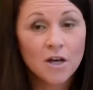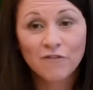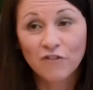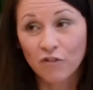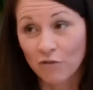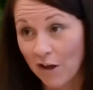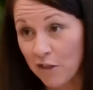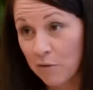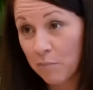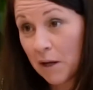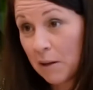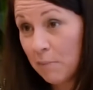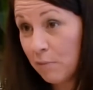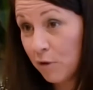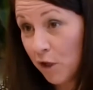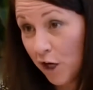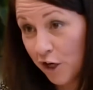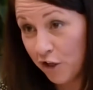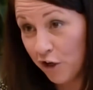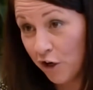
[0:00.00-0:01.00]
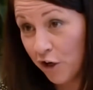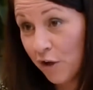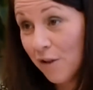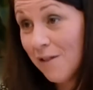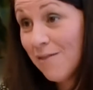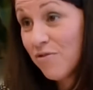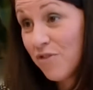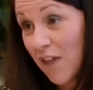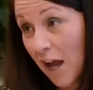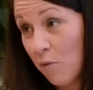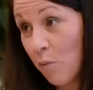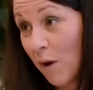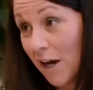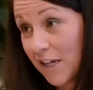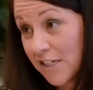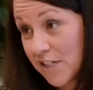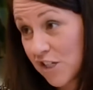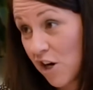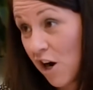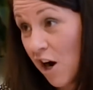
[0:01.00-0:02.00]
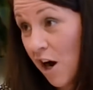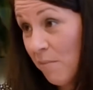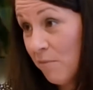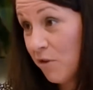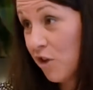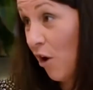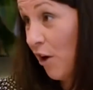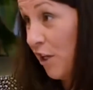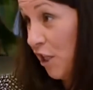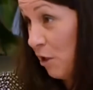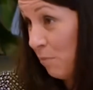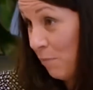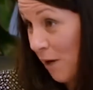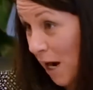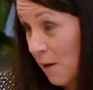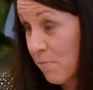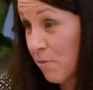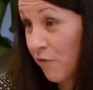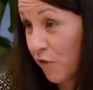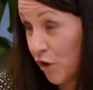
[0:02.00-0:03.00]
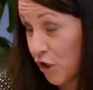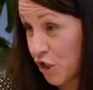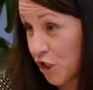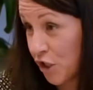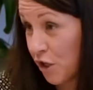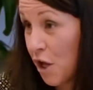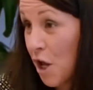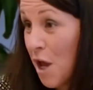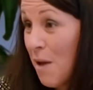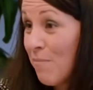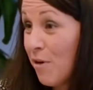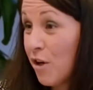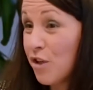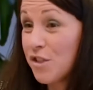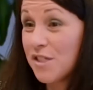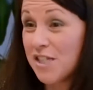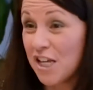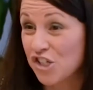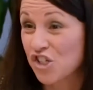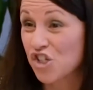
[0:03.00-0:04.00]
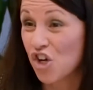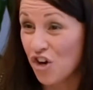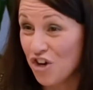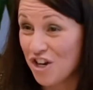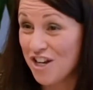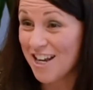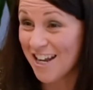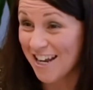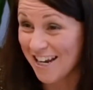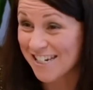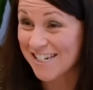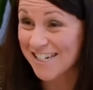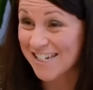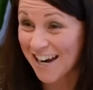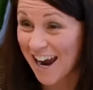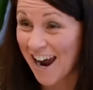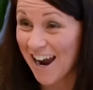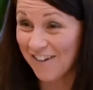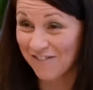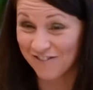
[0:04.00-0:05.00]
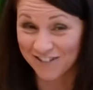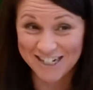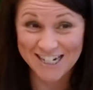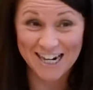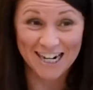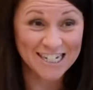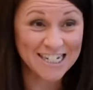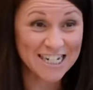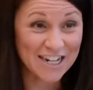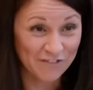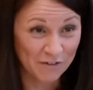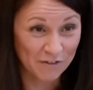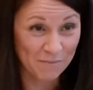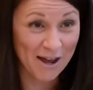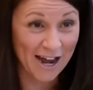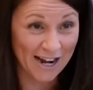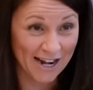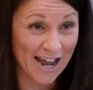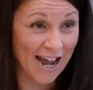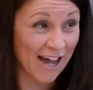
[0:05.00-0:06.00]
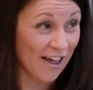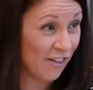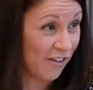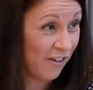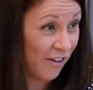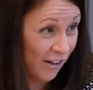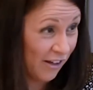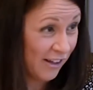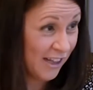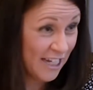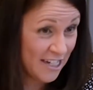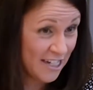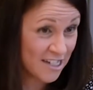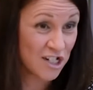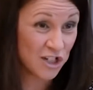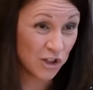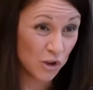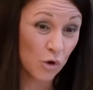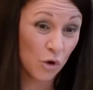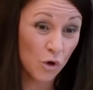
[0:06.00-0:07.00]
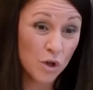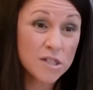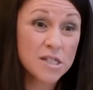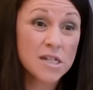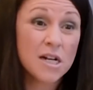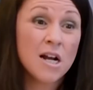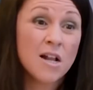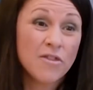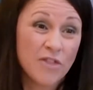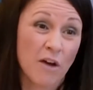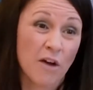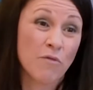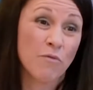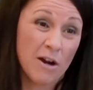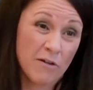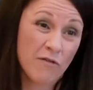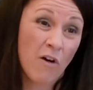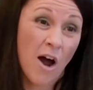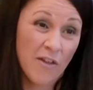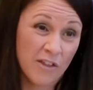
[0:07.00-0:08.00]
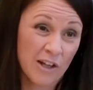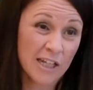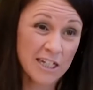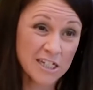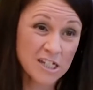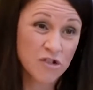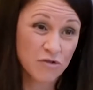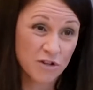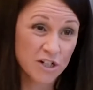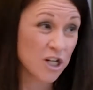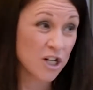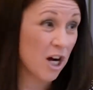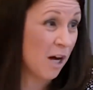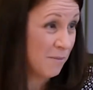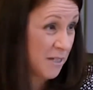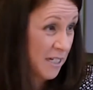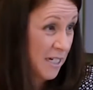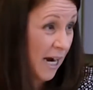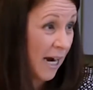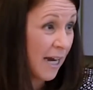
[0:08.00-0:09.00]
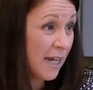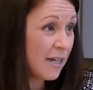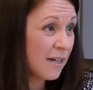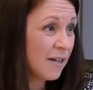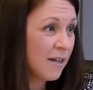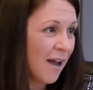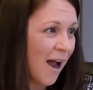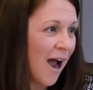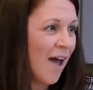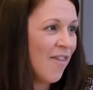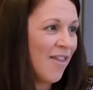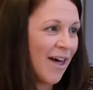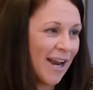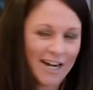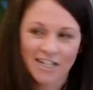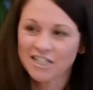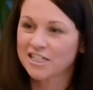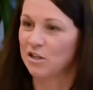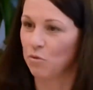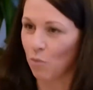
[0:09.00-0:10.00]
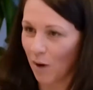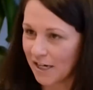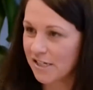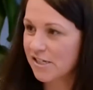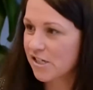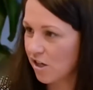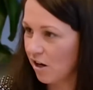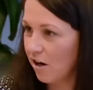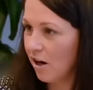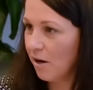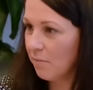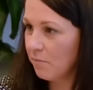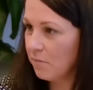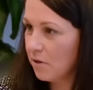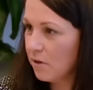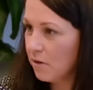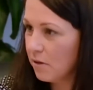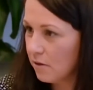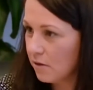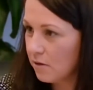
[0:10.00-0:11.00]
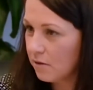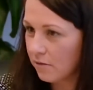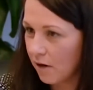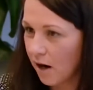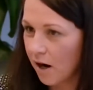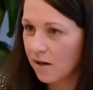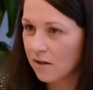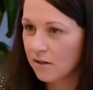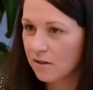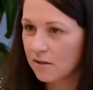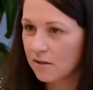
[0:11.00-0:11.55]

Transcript: For other people I know, they waste time going to the paper version because they're so neat and retentive about how the list looks. They rewrite the list 3 times a day, and that actually wastes time, right?